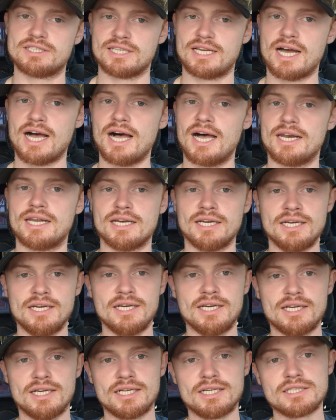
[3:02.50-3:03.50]
a God,
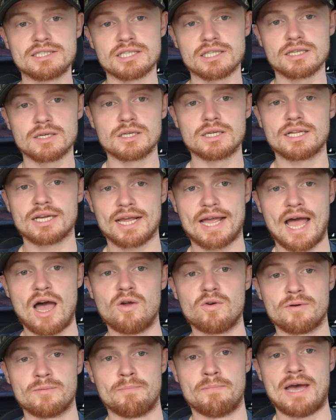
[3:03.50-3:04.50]
he's a little
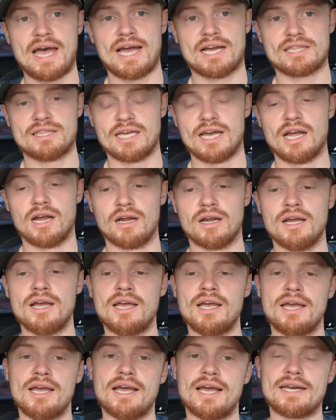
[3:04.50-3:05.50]
accountant back there,
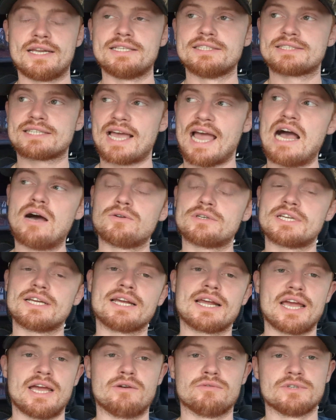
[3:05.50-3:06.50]
and he's
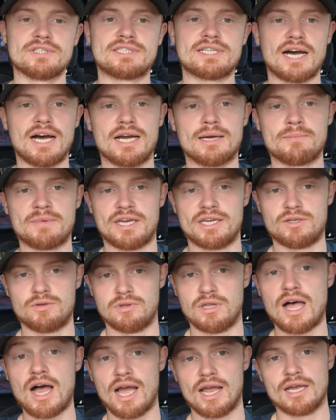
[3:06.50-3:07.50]
counting every time that you
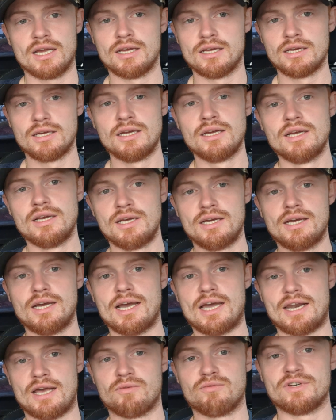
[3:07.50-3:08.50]
lie,
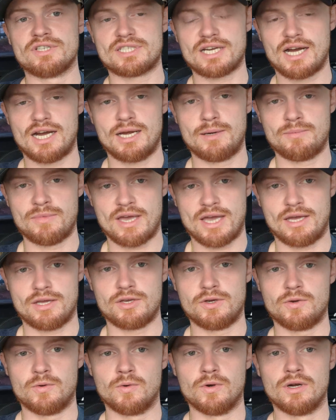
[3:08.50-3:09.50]
and every time that
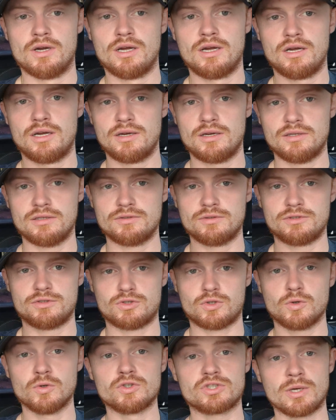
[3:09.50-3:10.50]
you
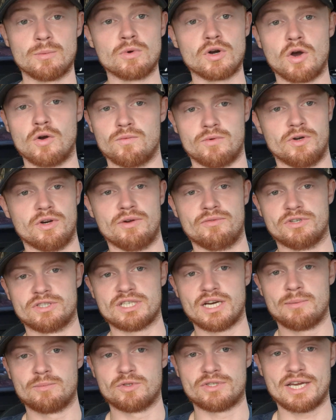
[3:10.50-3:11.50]
screw someone over, every
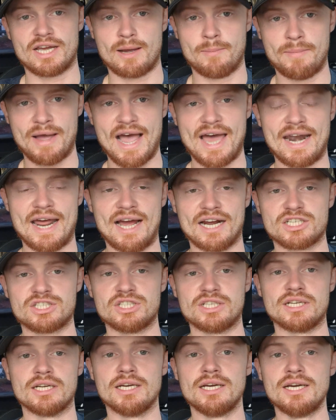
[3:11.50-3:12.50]
time you take a bad
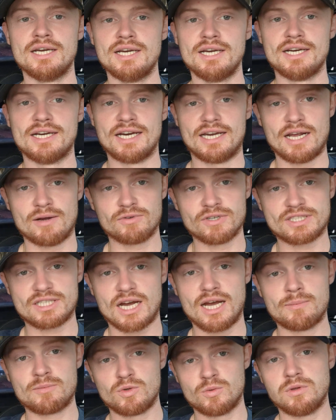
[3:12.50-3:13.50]
action. And every
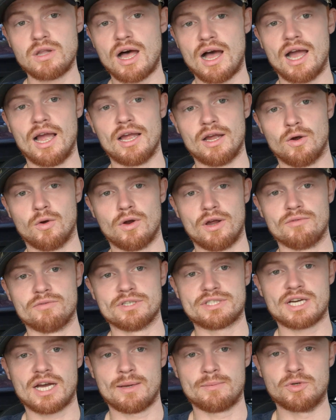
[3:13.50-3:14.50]
time you lie or
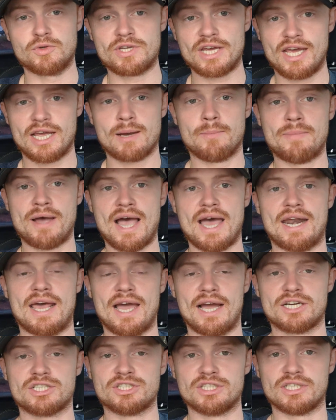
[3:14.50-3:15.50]
every time you take a bad
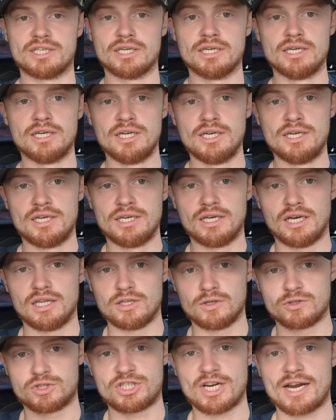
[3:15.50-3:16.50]
action, a
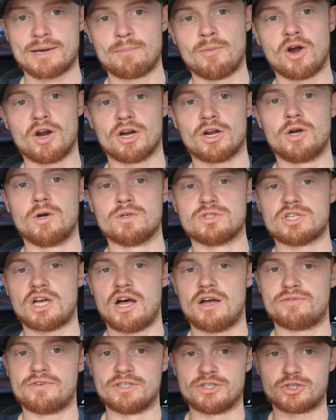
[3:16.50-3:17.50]
little check mark goes
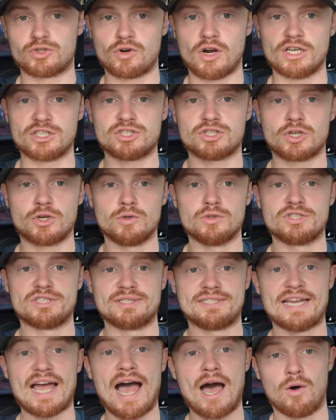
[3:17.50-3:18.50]
off and trust goes
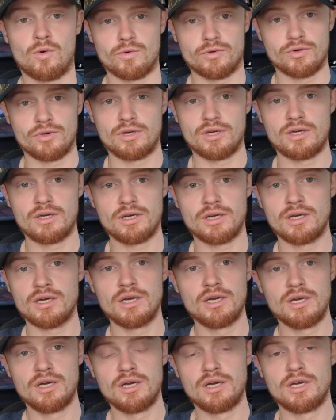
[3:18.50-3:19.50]
down.
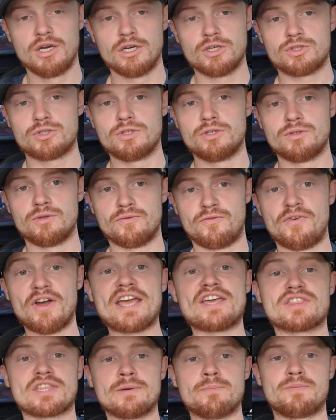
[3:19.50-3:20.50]

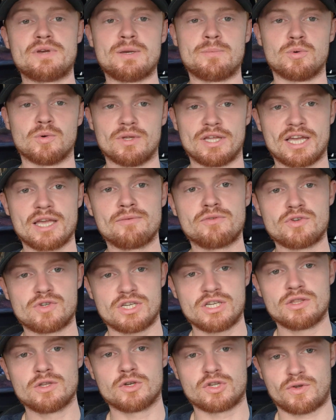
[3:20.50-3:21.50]
Faith in people, like, have you
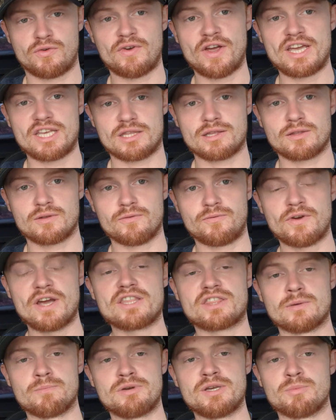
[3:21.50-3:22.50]
seen those
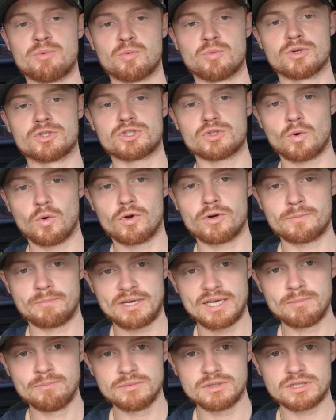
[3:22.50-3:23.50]
faith in people restored
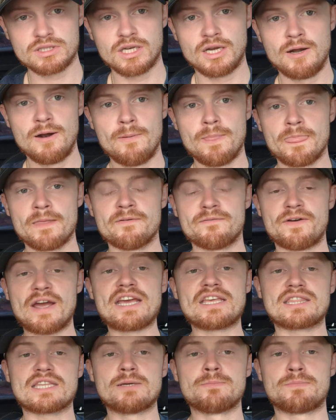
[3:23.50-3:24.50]
memes?
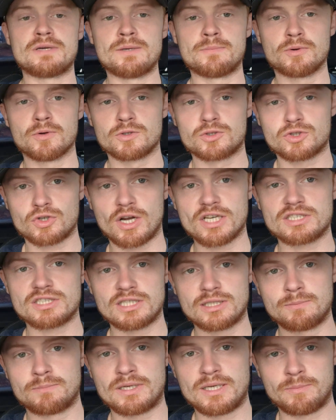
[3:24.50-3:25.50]
Faith in people, trust
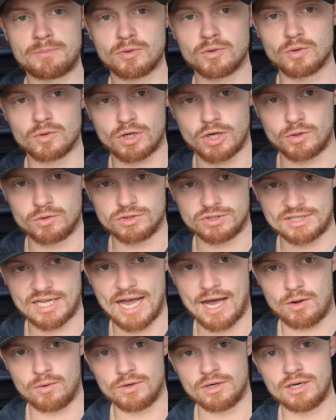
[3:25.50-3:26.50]
in people goes
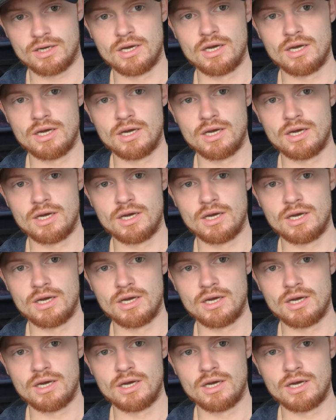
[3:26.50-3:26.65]
down.